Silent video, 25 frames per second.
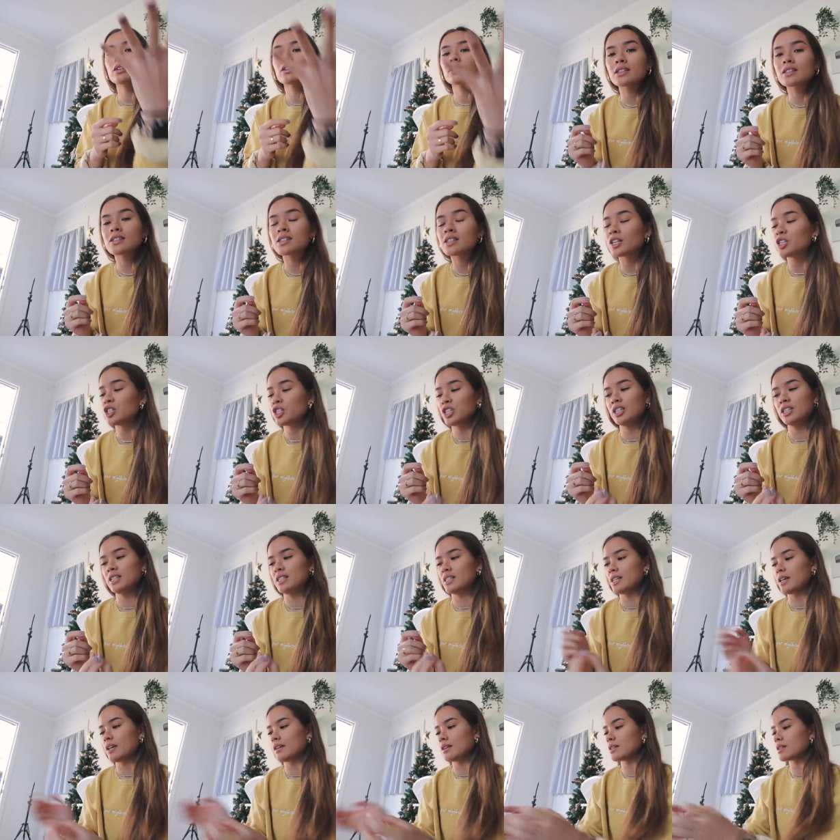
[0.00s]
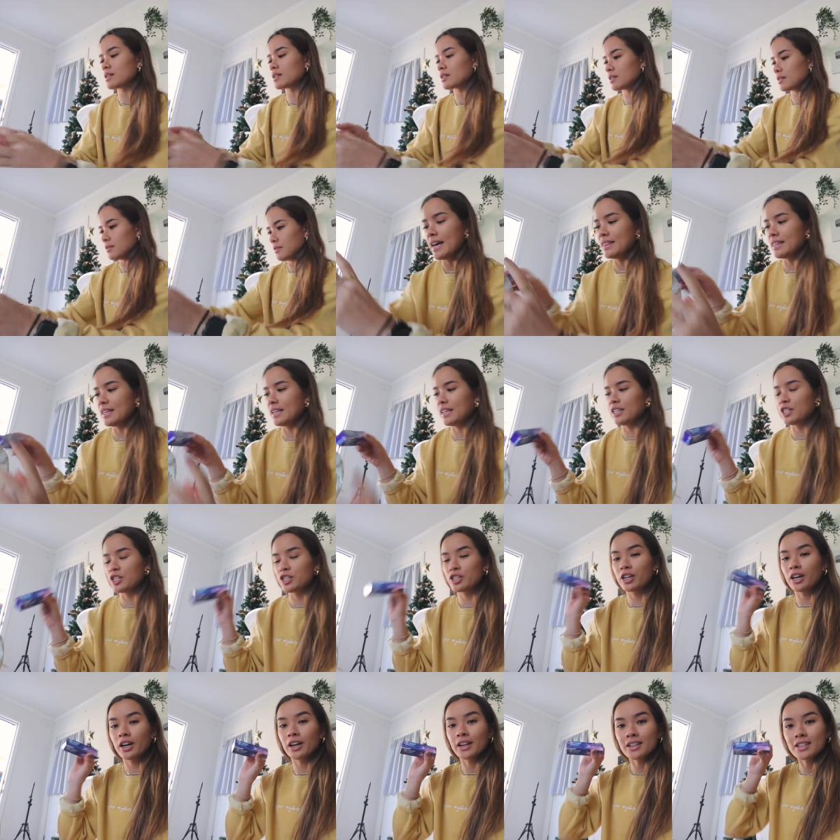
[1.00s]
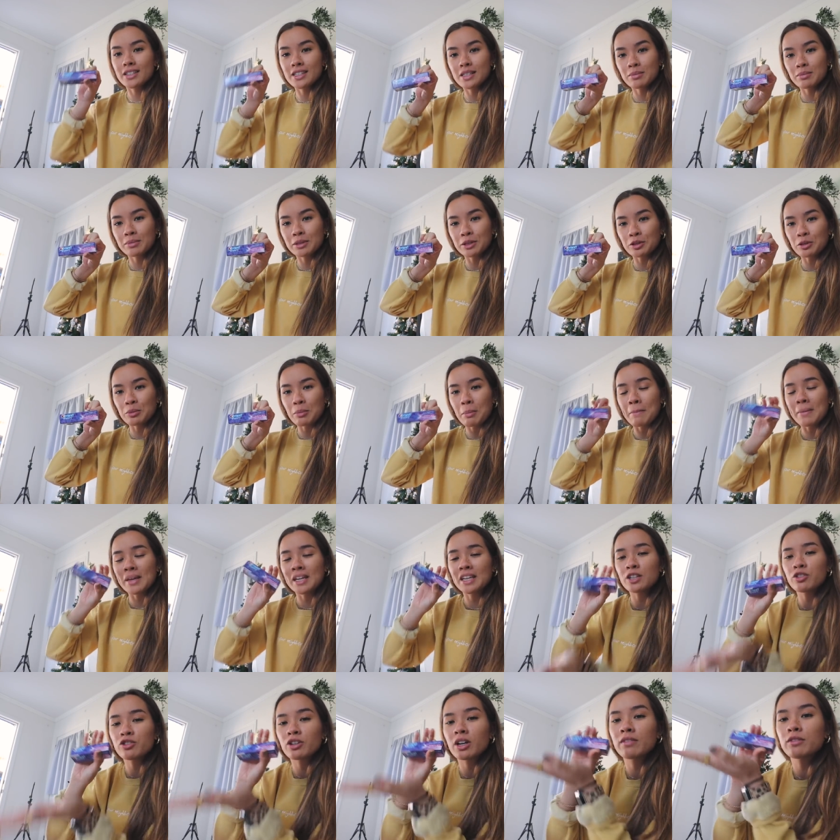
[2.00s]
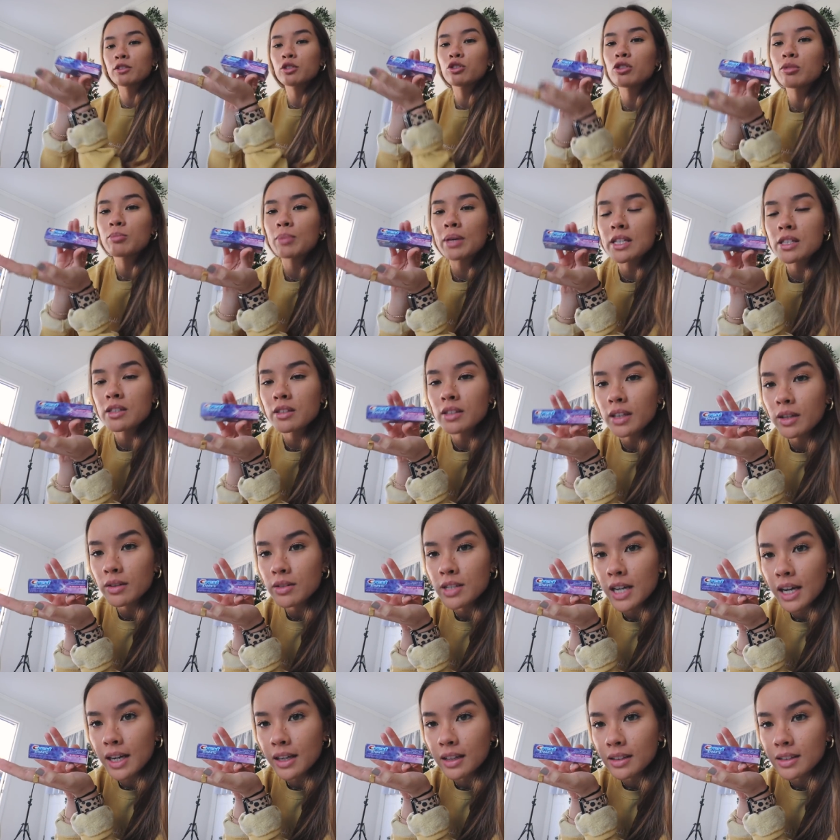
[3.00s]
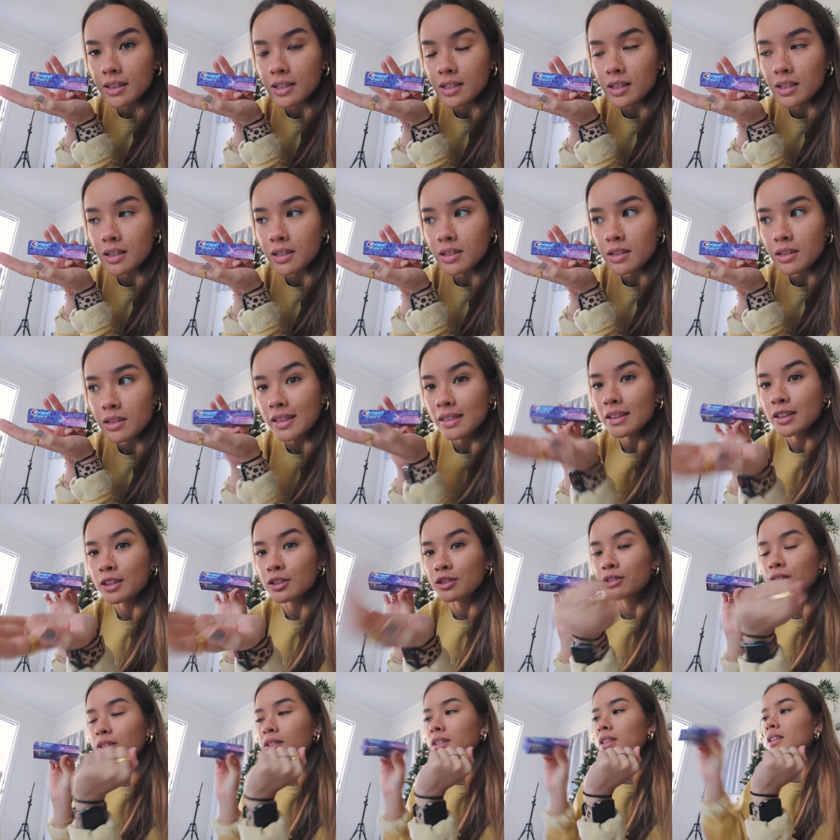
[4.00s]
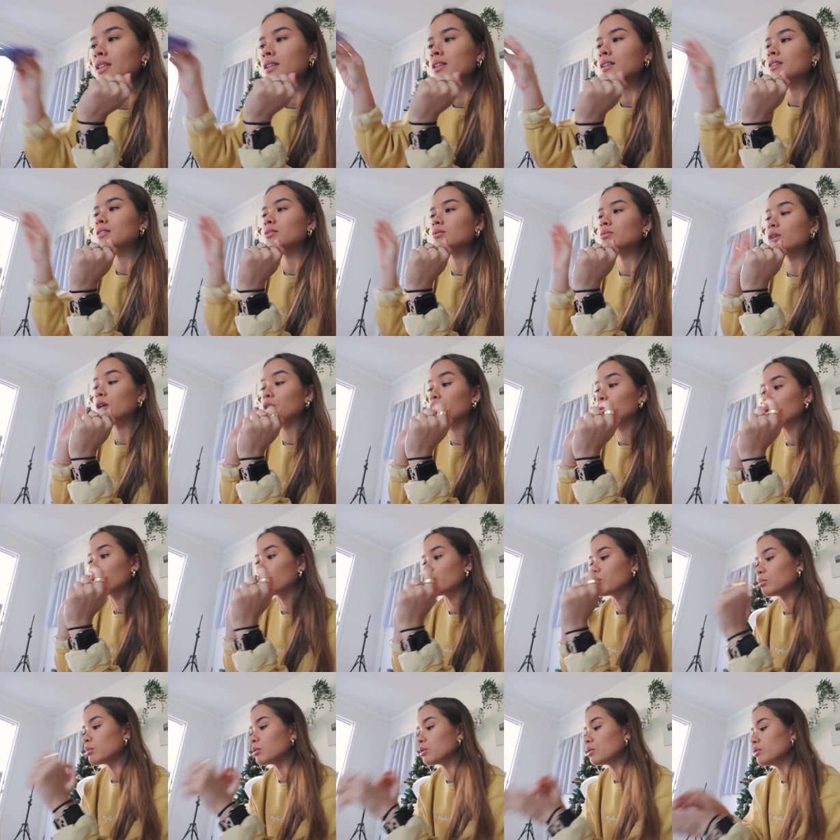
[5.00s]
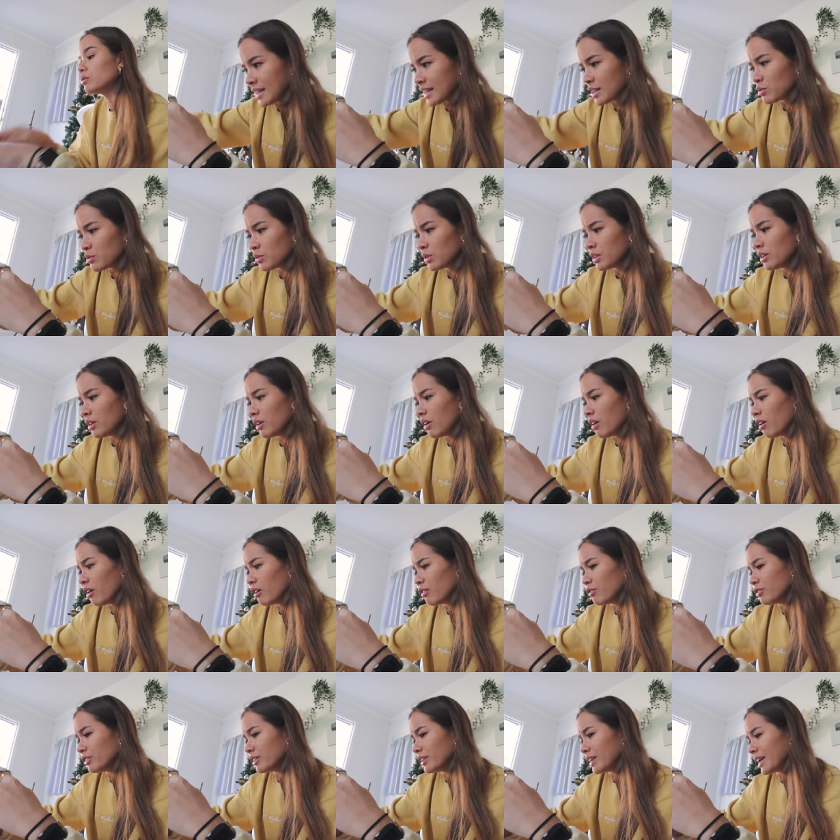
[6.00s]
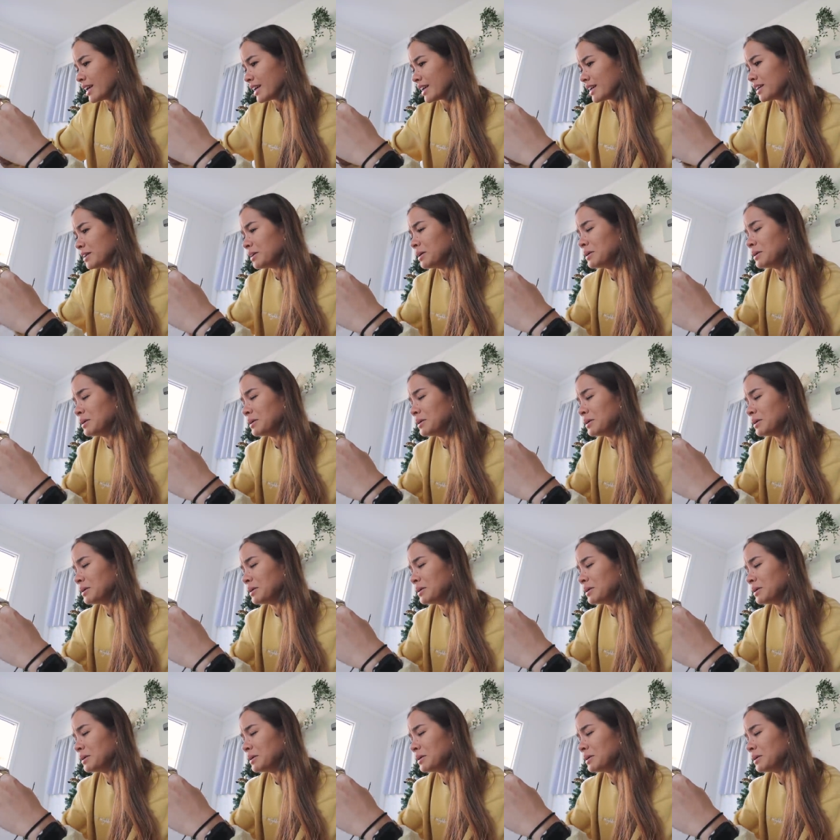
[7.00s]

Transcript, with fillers: such a good scent. And then I just got some little mini travel toothpaste. Look how tiny this is. Literally adorable. That's really all for like